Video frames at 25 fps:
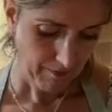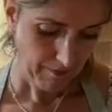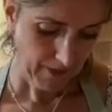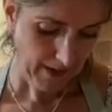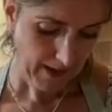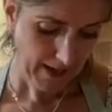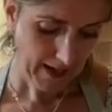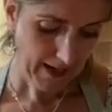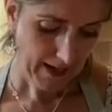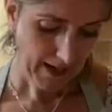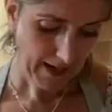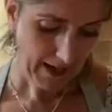
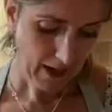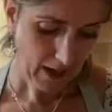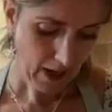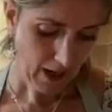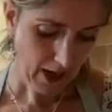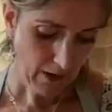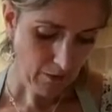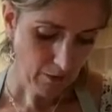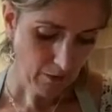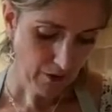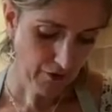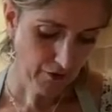And I
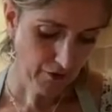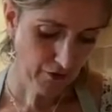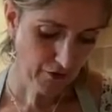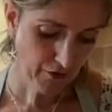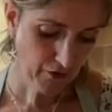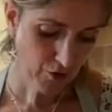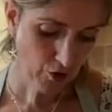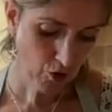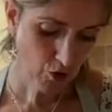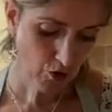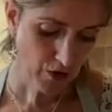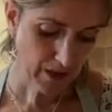would
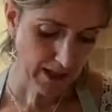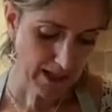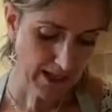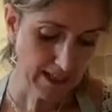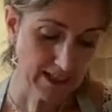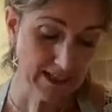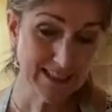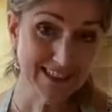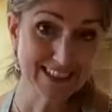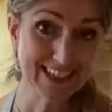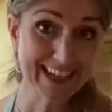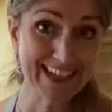store
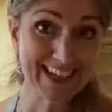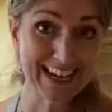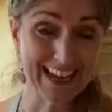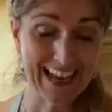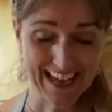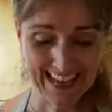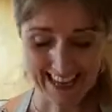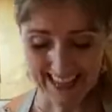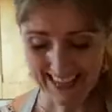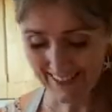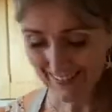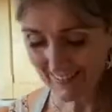these in an
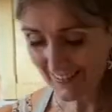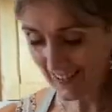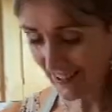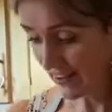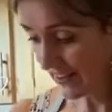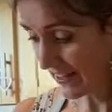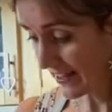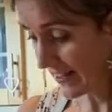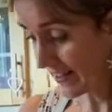airtight